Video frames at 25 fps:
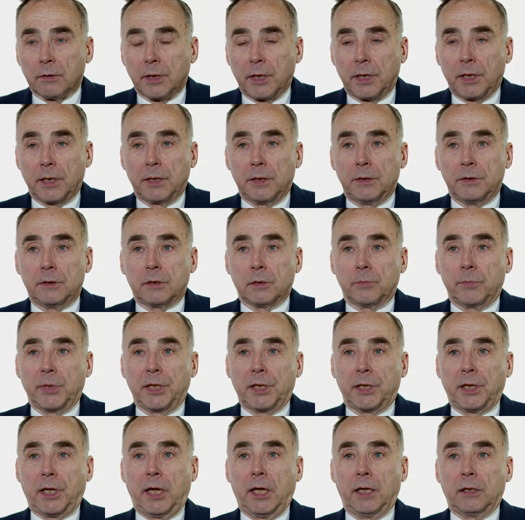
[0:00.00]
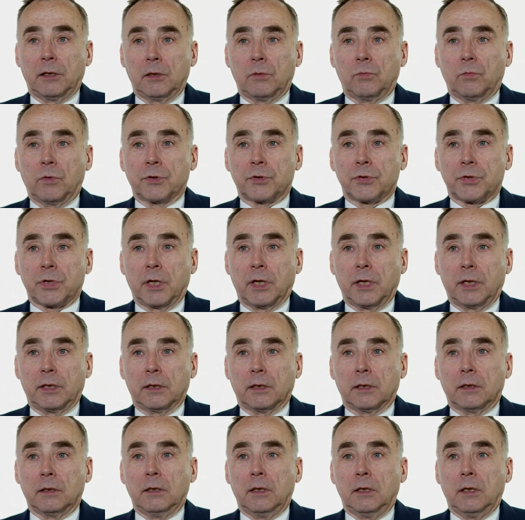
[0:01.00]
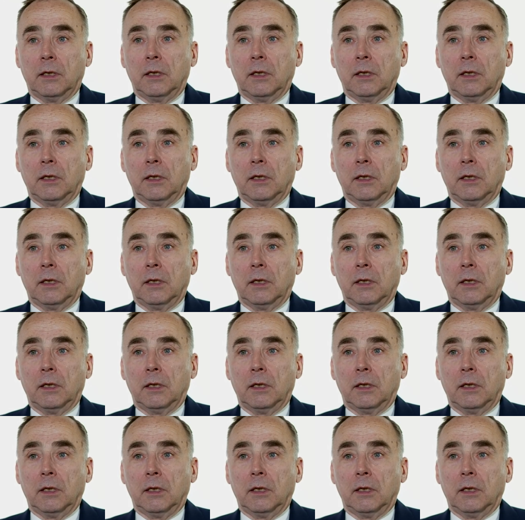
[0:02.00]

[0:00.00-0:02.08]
need to be candid with China